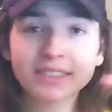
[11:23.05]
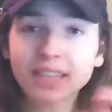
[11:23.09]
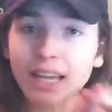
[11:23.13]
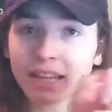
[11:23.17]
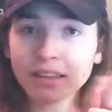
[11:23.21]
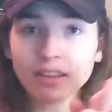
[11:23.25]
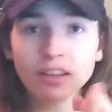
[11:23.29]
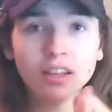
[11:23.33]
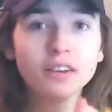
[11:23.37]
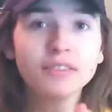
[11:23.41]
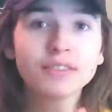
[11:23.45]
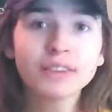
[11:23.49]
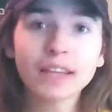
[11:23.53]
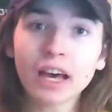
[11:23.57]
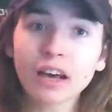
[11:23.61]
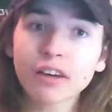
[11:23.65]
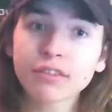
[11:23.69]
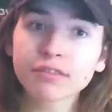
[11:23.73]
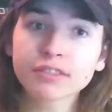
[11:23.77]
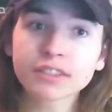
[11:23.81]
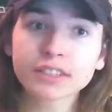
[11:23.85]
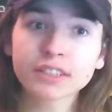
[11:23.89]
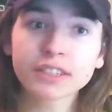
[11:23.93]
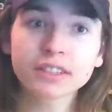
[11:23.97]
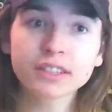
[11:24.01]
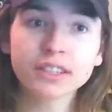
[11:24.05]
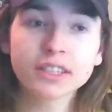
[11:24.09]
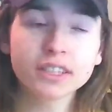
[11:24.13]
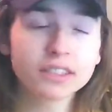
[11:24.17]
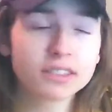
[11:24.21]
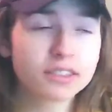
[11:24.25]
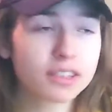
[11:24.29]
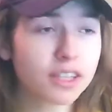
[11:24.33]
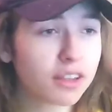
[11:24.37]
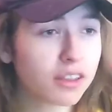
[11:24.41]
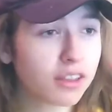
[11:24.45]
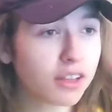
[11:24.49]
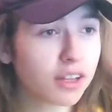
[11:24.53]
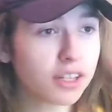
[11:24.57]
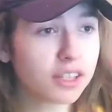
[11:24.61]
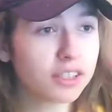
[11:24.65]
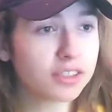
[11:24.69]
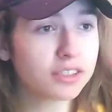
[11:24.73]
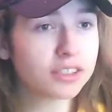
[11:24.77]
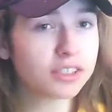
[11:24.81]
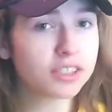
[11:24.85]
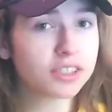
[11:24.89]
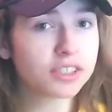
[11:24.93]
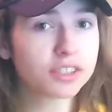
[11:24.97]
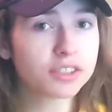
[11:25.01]
I loved Alfred in this. I thought his
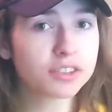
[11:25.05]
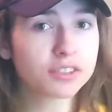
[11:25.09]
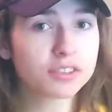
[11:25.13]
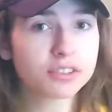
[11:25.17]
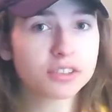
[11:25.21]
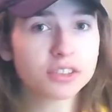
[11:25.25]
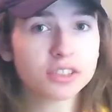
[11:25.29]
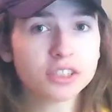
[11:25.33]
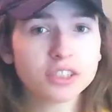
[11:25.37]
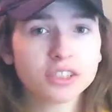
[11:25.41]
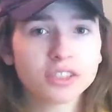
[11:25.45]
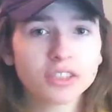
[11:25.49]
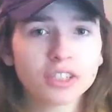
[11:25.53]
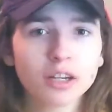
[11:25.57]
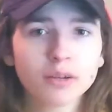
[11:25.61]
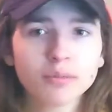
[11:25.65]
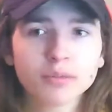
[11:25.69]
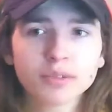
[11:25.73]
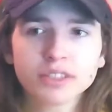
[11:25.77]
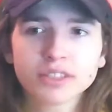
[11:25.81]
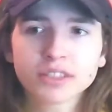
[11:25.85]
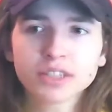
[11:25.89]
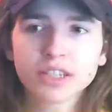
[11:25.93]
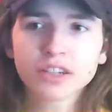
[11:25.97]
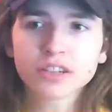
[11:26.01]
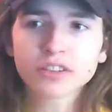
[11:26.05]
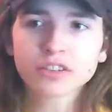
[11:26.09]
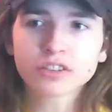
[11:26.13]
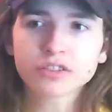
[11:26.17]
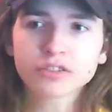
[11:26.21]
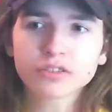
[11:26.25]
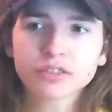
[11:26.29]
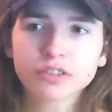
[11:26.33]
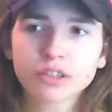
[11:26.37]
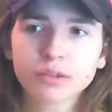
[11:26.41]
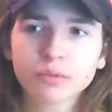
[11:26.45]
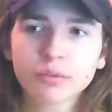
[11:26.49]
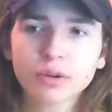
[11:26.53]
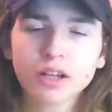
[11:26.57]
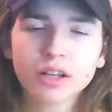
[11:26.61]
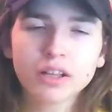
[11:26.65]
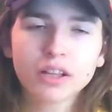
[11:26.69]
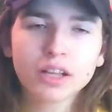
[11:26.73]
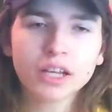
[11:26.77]
additional scenes helped his character really well.